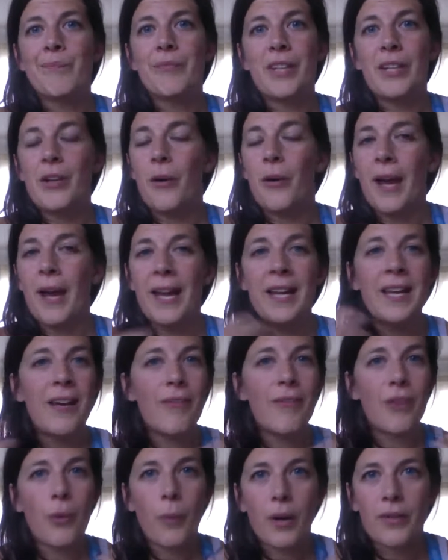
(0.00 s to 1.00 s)
any of
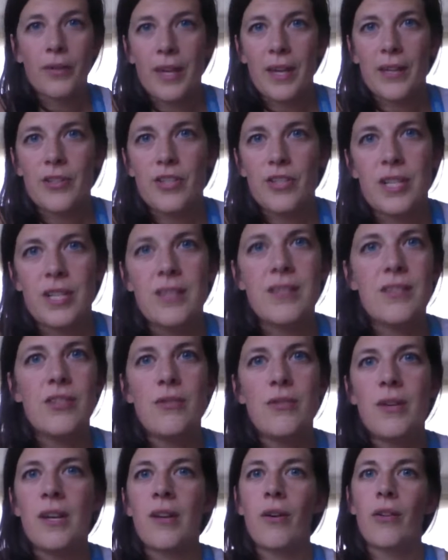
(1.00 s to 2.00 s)
the work that she is
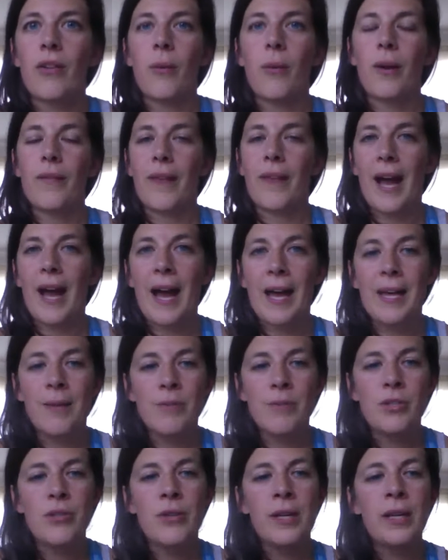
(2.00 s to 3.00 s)
doing or the work that I am
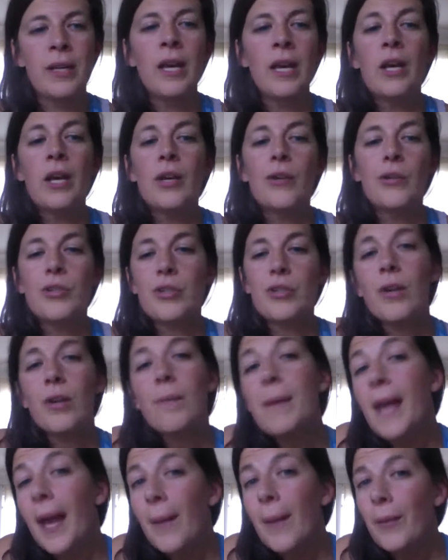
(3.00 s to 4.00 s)
doing, you should
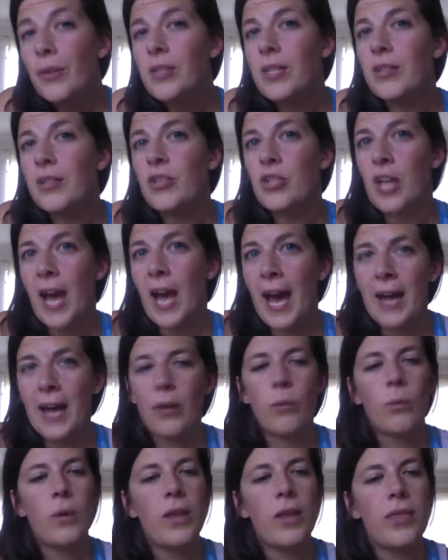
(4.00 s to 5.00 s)
be able to chat
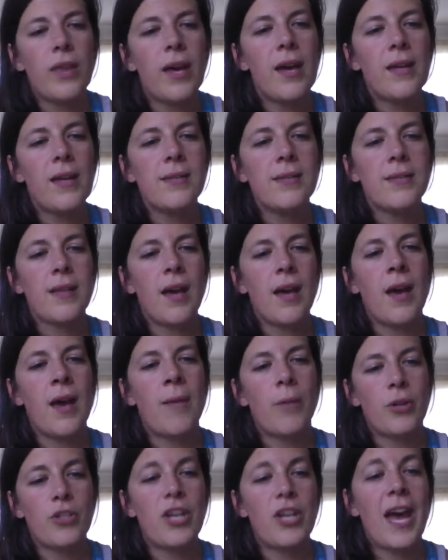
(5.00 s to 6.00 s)
with us, or
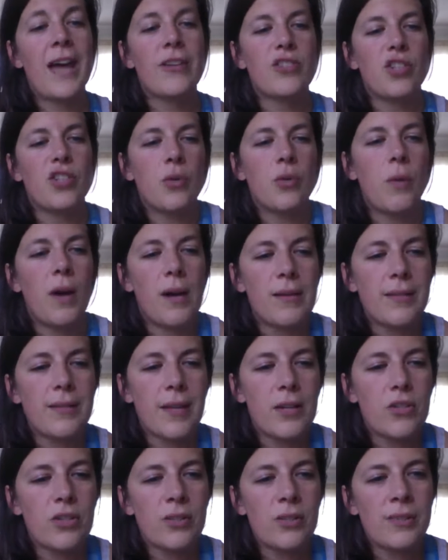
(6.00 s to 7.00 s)
chat to us, I
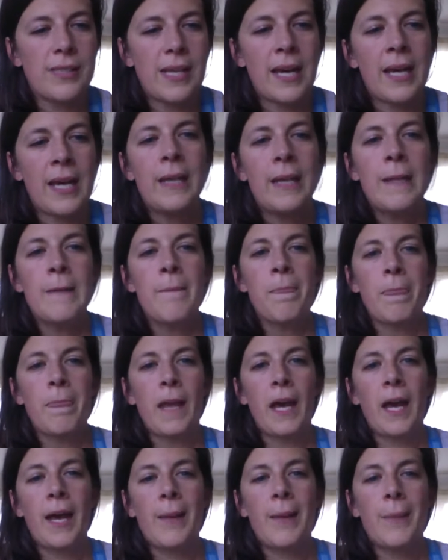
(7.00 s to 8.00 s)
should say,
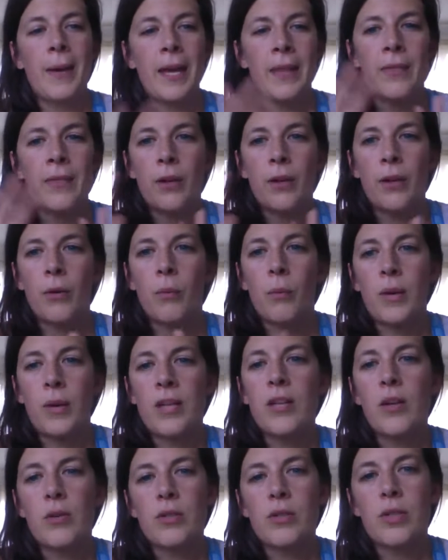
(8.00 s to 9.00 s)
in the
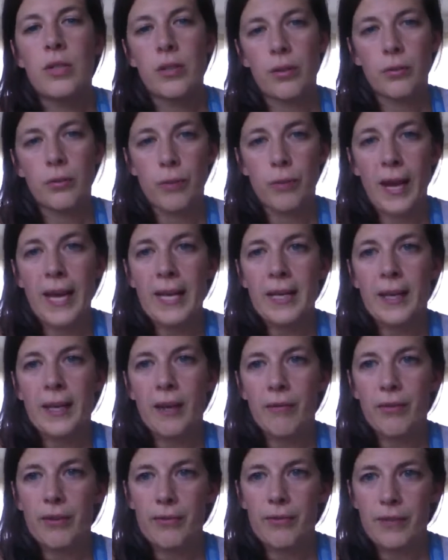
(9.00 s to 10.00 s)
window to the right of
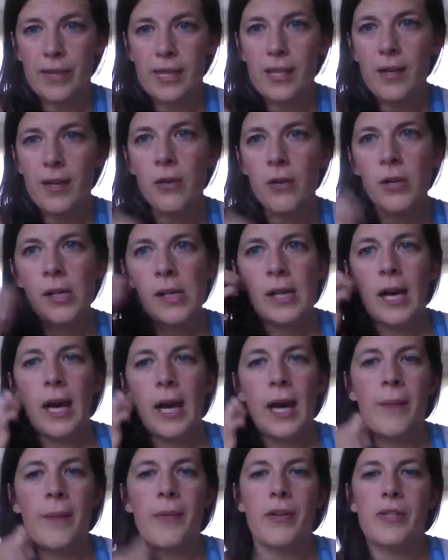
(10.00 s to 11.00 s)
the video.
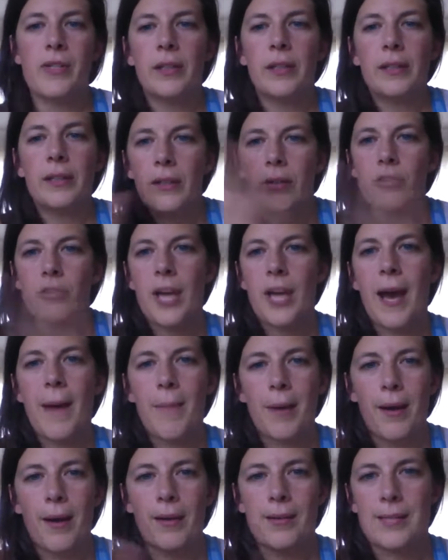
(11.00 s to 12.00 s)
There's a little chat
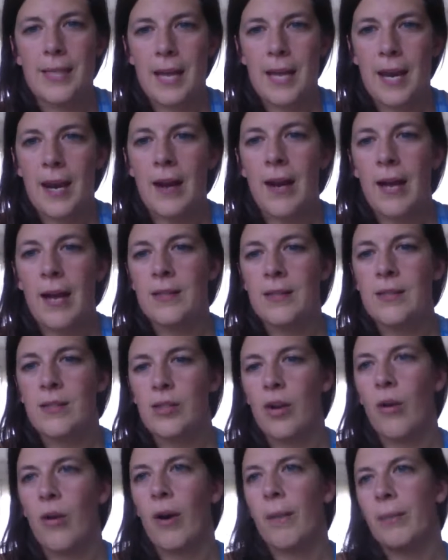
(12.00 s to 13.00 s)
box there, and
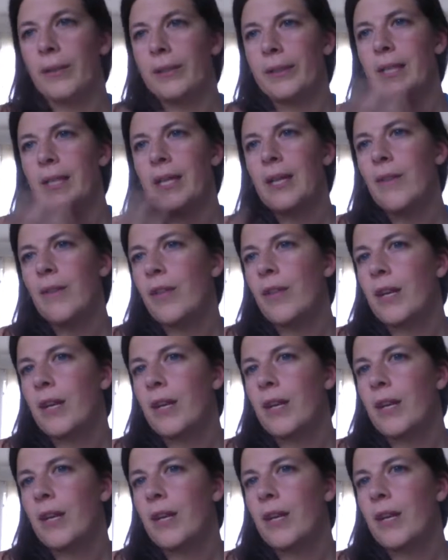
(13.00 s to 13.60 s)
so I believe that